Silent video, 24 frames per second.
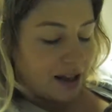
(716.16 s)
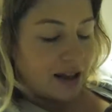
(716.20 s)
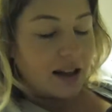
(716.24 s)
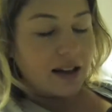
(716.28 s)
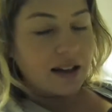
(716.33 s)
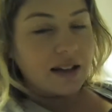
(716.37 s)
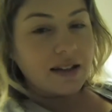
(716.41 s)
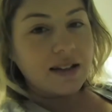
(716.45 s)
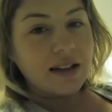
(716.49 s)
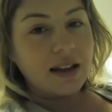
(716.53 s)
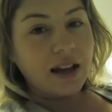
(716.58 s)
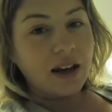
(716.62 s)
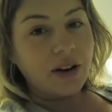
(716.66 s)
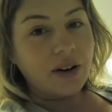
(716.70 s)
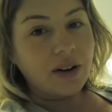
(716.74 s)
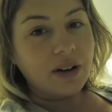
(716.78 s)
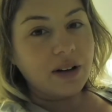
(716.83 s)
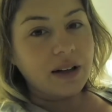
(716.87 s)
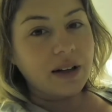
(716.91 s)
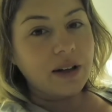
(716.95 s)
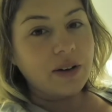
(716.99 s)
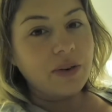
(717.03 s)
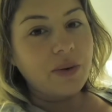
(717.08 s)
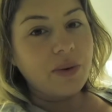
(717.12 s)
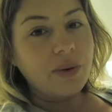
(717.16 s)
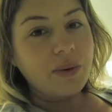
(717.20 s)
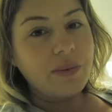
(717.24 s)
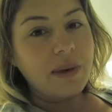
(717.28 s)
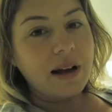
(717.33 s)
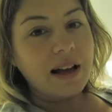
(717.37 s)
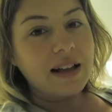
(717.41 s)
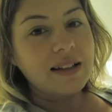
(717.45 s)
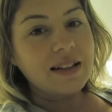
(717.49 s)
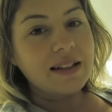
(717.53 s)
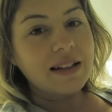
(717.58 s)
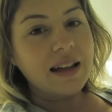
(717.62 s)
It's currently
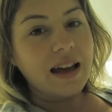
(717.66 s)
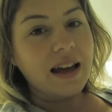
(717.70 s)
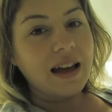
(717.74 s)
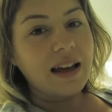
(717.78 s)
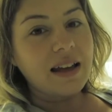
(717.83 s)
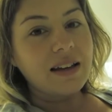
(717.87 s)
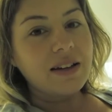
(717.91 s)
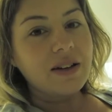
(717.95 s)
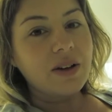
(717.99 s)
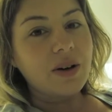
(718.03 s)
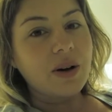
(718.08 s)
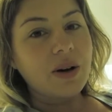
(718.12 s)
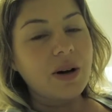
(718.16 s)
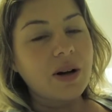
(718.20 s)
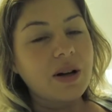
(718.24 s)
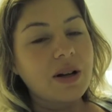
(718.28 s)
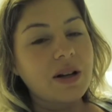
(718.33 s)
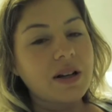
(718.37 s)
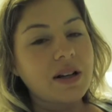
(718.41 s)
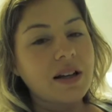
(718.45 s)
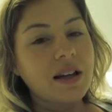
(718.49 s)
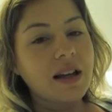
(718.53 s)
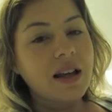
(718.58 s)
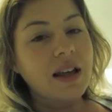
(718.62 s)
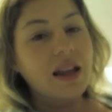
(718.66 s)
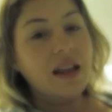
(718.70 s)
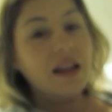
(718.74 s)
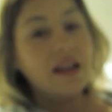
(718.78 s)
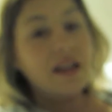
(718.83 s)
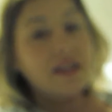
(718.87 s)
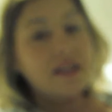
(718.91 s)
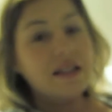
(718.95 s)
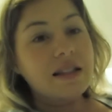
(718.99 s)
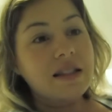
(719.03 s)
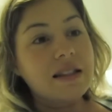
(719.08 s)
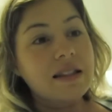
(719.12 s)
8:15 on
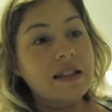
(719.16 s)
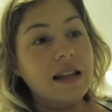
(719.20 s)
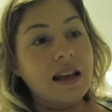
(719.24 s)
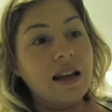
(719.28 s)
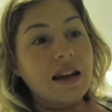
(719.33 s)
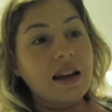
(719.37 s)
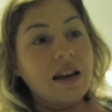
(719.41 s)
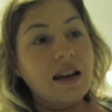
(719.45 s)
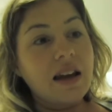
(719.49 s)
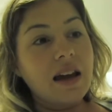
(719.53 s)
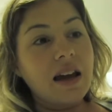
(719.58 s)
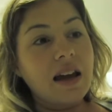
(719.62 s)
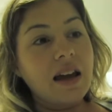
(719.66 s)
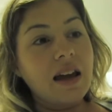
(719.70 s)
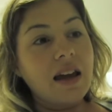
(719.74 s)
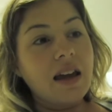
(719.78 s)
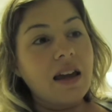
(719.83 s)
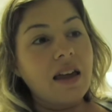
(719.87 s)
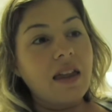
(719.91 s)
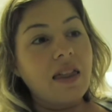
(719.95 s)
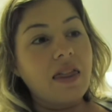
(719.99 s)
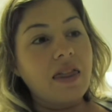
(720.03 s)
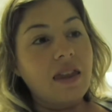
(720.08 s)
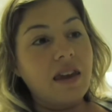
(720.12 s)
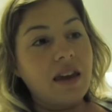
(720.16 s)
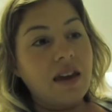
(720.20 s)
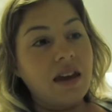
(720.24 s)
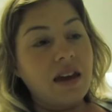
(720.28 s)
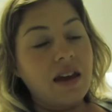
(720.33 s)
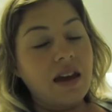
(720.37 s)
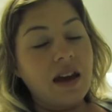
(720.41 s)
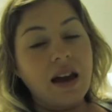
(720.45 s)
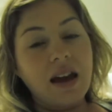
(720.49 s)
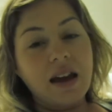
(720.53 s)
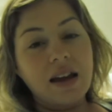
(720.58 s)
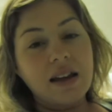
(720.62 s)
Saturday, the
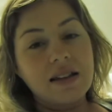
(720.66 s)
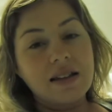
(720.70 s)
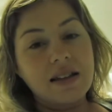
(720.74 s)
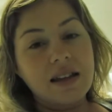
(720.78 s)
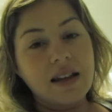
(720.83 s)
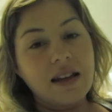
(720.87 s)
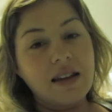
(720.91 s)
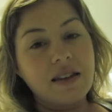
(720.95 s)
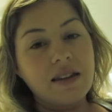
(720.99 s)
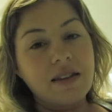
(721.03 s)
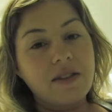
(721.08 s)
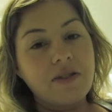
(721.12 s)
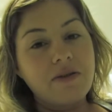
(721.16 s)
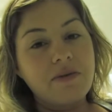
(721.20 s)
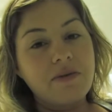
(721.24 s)
18th of